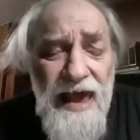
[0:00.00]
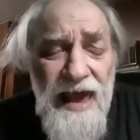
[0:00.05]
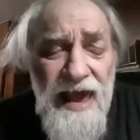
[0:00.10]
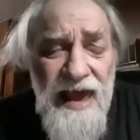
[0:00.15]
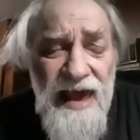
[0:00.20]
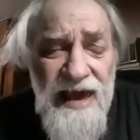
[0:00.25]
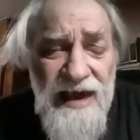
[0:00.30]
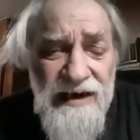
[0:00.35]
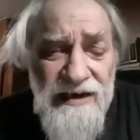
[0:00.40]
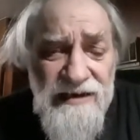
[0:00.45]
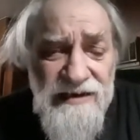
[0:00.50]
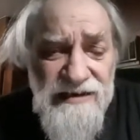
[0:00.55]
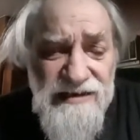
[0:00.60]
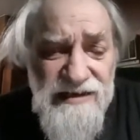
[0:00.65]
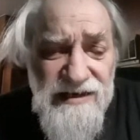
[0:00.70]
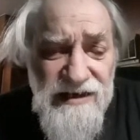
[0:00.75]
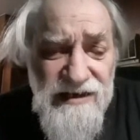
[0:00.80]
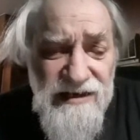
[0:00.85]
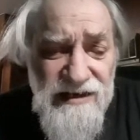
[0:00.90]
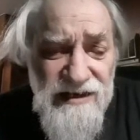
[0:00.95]
and
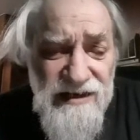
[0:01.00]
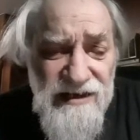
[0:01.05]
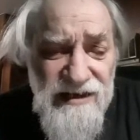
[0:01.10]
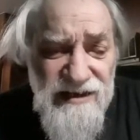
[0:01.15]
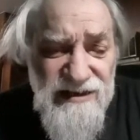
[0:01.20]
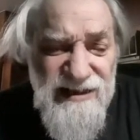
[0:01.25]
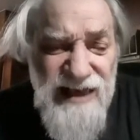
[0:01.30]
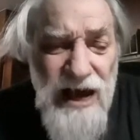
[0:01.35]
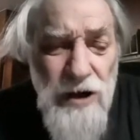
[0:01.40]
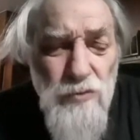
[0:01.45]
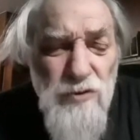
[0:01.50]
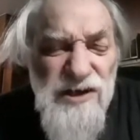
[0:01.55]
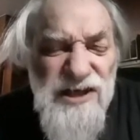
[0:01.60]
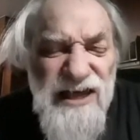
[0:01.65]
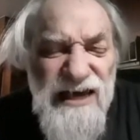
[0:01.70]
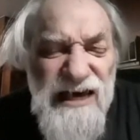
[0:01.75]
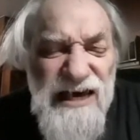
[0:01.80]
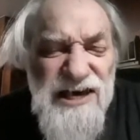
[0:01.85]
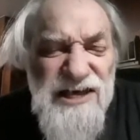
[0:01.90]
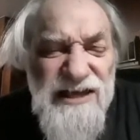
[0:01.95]
that
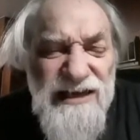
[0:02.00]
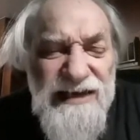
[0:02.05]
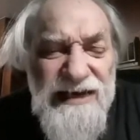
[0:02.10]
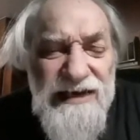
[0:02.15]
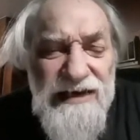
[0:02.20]
was easily